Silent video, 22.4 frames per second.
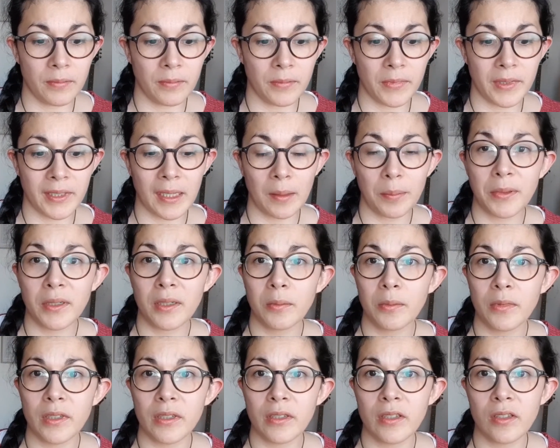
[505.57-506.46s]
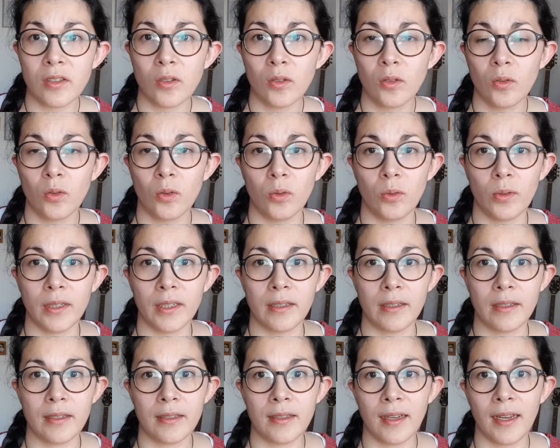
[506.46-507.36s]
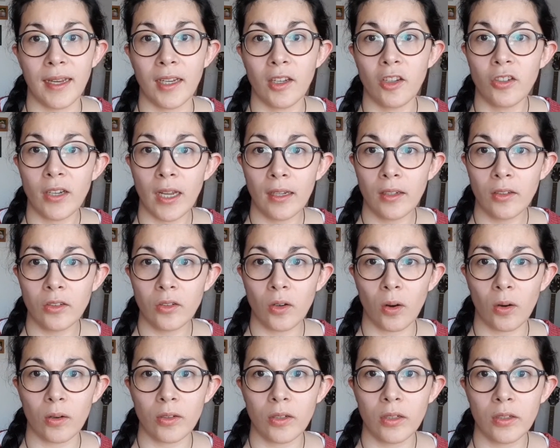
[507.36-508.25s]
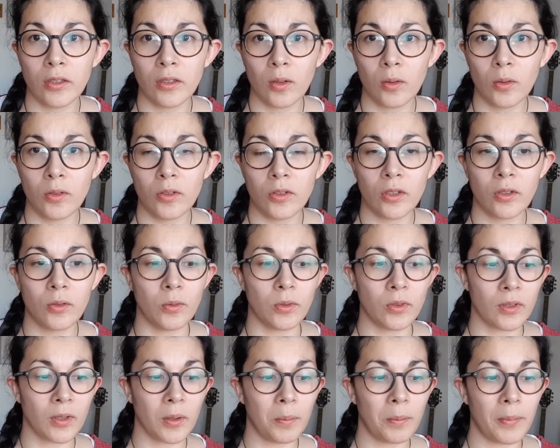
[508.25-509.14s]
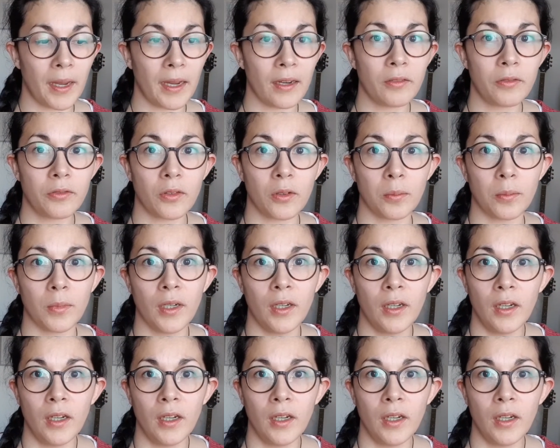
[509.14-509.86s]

Septimus, who is a shell-shocked soldier who's come back from